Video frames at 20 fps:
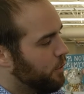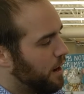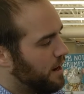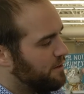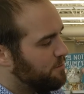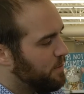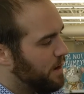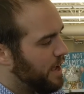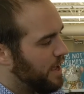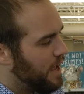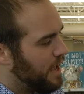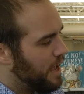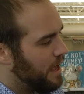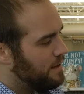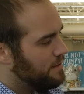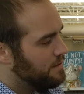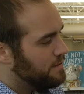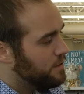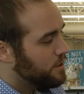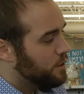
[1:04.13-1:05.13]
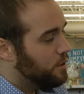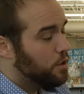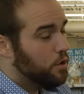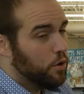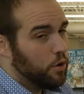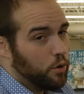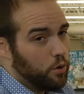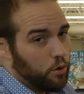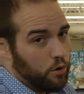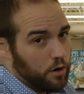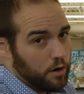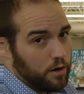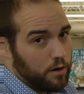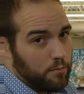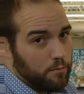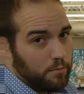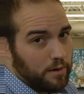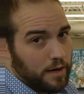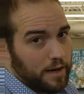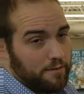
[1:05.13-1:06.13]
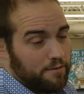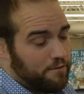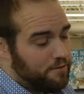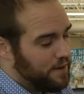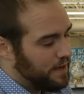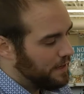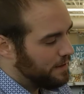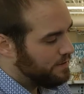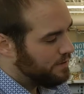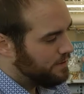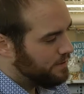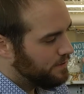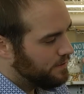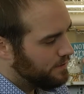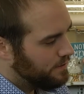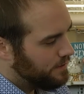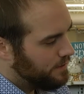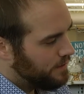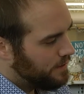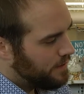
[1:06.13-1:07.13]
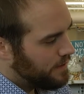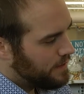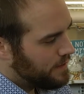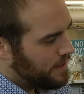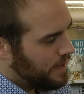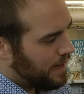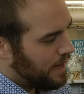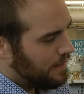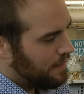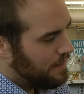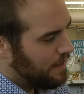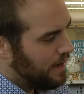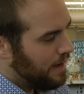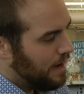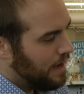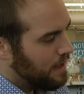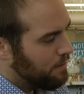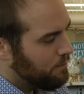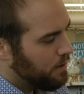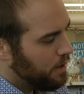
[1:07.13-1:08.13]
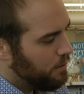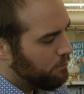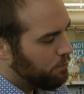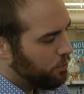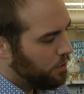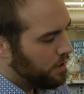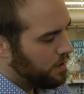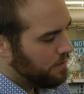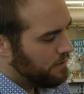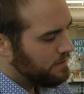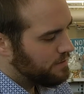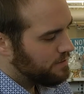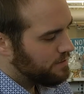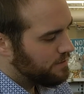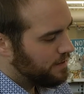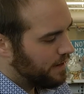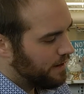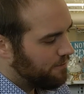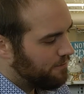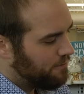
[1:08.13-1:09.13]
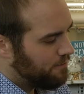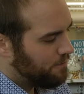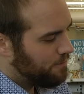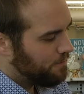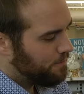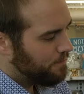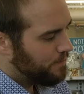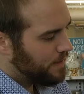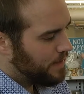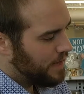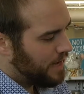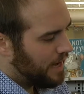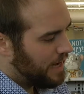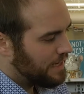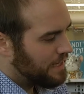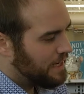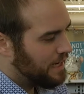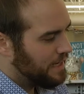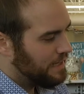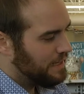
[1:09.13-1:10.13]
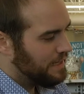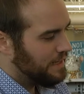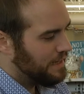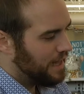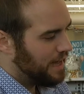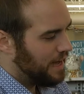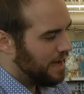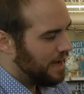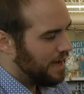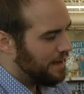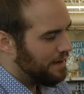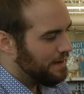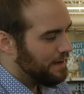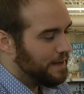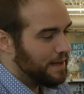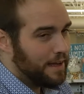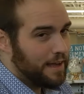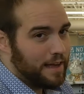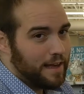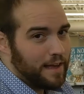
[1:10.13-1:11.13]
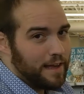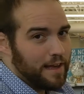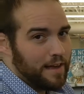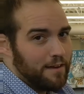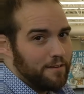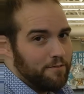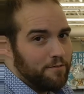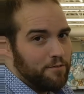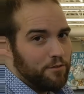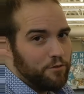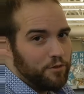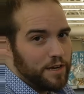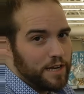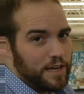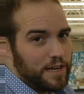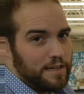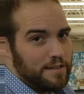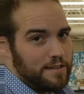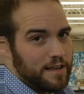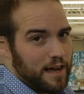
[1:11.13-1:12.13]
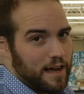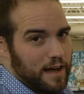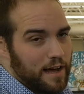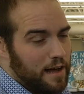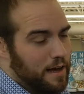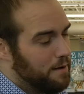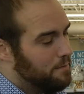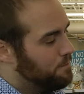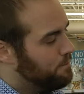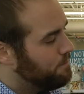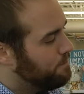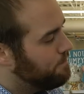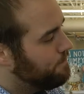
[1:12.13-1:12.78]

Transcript: wash my hands or my feet. I lie about pointless stuff. I cut in line every time.